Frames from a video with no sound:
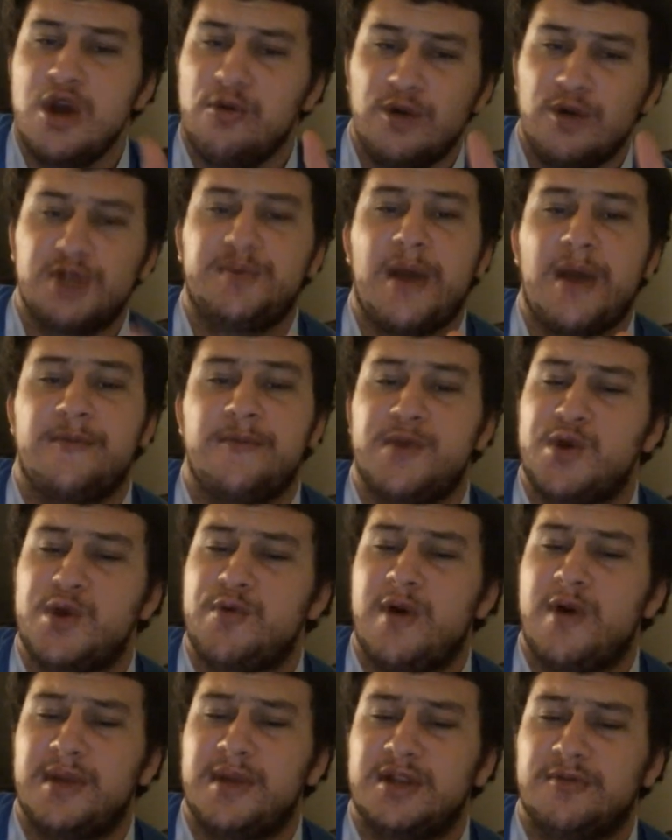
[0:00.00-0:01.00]
which pay-per-view you
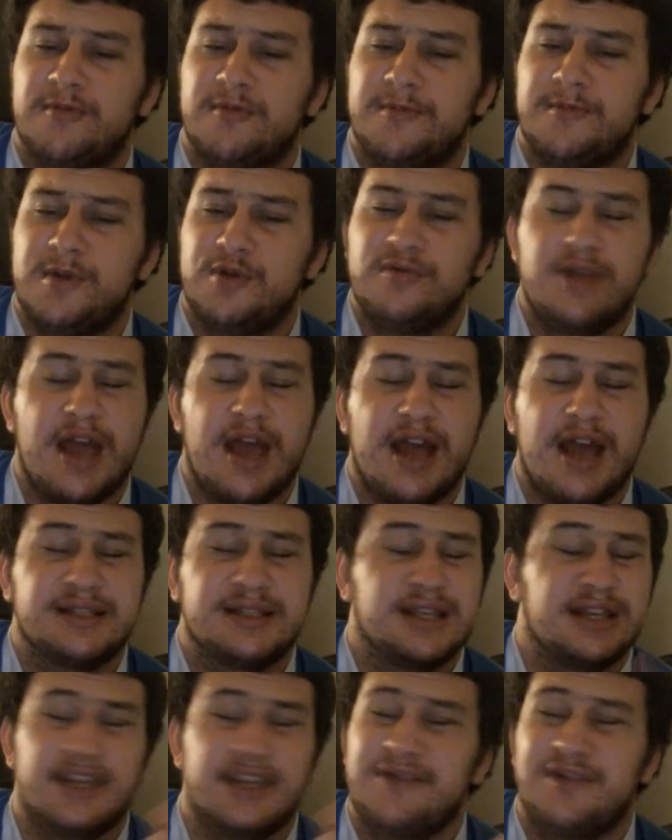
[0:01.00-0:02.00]
want me to review
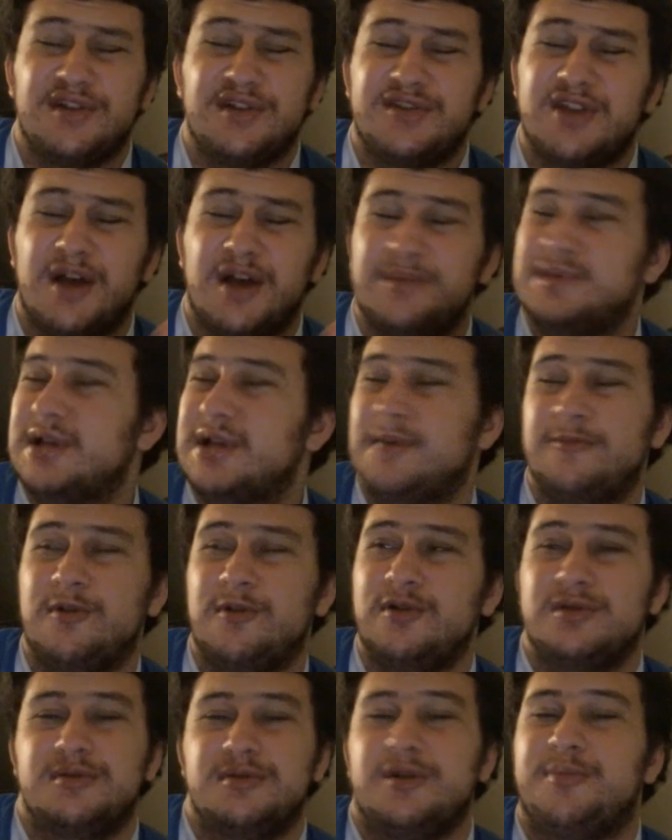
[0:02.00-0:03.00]
next and give it a thumbs up.
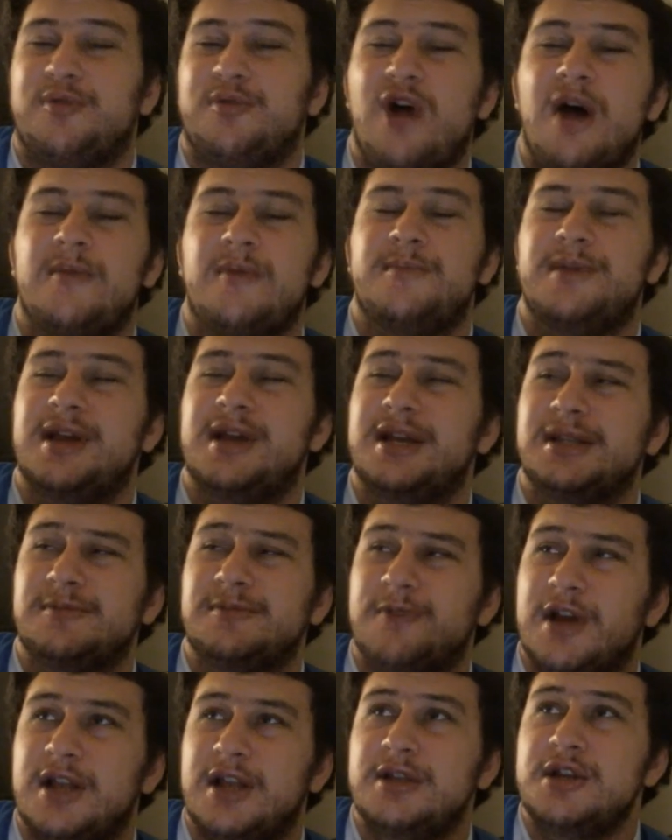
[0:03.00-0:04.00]
Well, the problem is
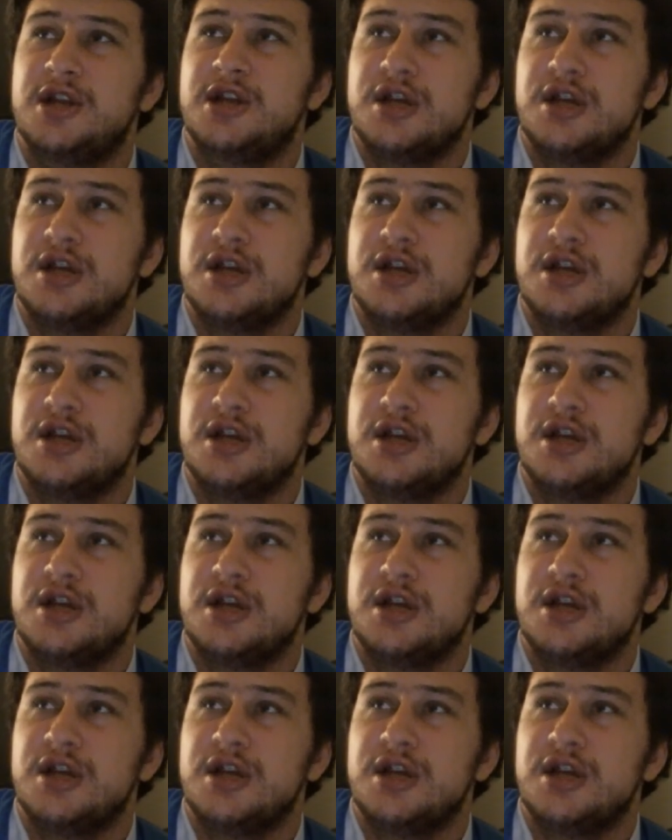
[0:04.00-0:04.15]
when